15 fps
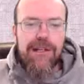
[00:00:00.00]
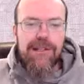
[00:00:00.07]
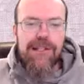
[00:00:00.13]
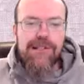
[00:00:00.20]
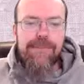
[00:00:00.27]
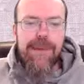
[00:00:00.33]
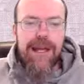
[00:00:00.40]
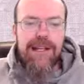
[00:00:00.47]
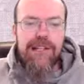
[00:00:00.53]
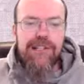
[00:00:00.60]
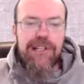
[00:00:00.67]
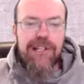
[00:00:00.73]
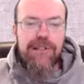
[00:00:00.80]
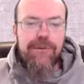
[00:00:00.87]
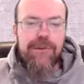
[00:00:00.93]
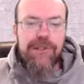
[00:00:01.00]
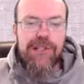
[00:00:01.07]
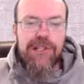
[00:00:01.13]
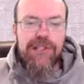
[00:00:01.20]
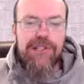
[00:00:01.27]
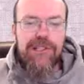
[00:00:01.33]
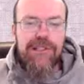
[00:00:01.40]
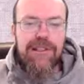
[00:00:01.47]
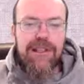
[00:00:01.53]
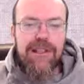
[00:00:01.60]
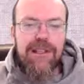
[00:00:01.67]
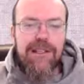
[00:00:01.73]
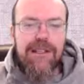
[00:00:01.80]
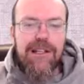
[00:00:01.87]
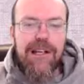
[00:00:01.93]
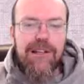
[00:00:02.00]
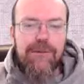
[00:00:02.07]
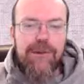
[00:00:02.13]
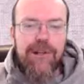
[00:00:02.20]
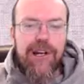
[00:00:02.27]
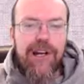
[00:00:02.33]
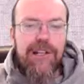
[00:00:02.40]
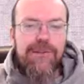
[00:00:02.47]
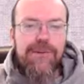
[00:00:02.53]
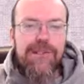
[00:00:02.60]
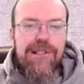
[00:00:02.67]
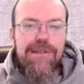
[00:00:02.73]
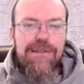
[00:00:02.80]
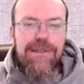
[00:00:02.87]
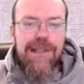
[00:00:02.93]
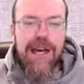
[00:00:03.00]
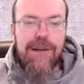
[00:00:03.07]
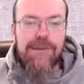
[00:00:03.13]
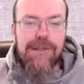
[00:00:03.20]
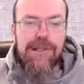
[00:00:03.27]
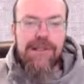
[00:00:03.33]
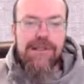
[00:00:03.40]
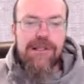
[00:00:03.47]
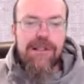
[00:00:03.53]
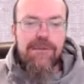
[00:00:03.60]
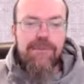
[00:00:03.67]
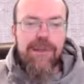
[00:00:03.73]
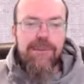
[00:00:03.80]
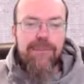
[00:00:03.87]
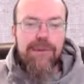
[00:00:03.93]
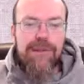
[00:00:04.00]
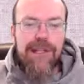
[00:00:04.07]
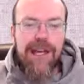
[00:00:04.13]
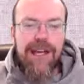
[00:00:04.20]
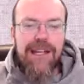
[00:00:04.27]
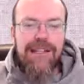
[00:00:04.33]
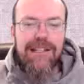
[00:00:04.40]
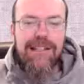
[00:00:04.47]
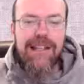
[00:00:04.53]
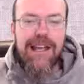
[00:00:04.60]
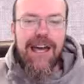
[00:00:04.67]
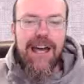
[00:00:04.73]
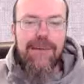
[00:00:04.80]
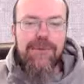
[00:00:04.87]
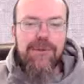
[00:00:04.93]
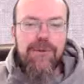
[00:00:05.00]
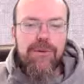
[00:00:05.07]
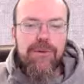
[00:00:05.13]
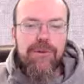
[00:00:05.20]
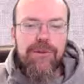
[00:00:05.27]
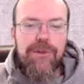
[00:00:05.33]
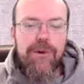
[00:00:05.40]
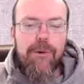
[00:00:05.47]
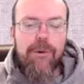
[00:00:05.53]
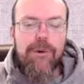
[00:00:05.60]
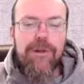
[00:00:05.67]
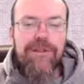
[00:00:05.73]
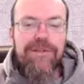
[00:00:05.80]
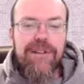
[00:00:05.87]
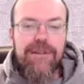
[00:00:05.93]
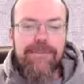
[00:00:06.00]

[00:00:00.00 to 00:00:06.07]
The Spanish Inquisition uh, where hundreds of thousands of people died in absolutely horrific